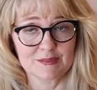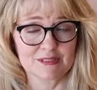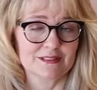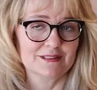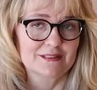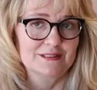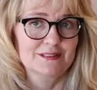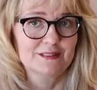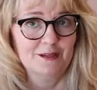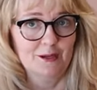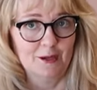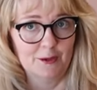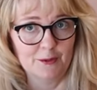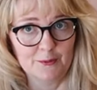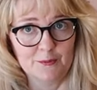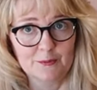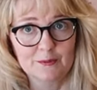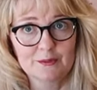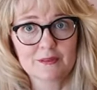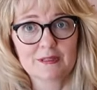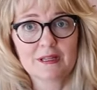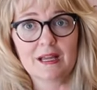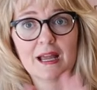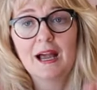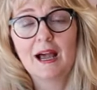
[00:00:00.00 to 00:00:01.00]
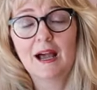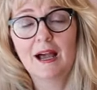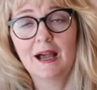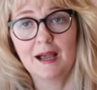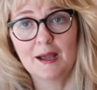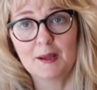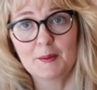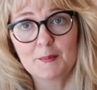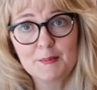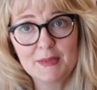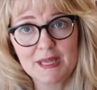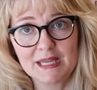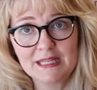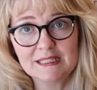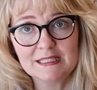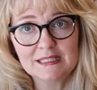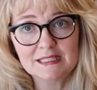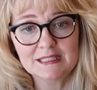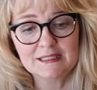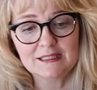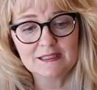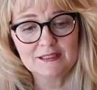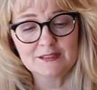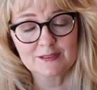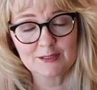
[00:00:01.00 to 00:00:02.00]
So,
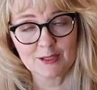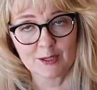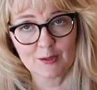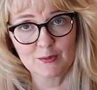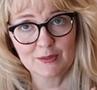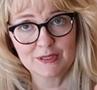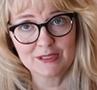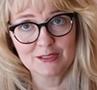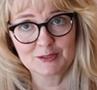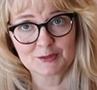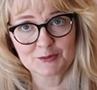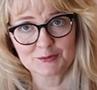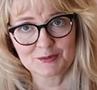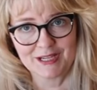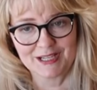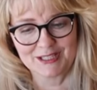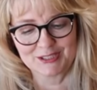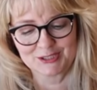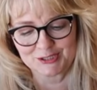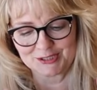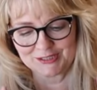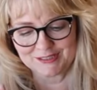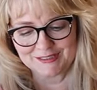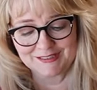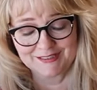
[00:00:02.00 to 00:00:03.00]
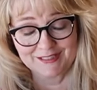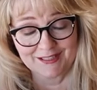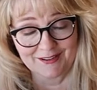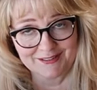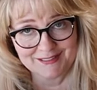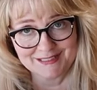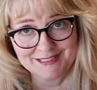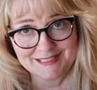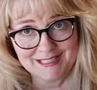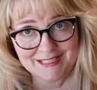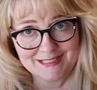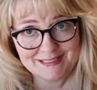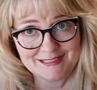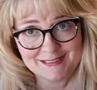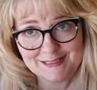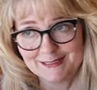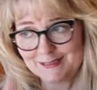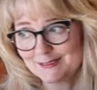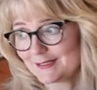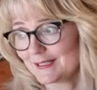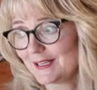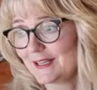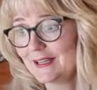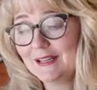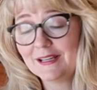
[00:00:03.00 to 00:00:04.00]
amended sewing directions on
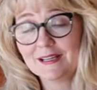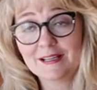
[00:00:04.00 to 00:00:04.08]
Stacy's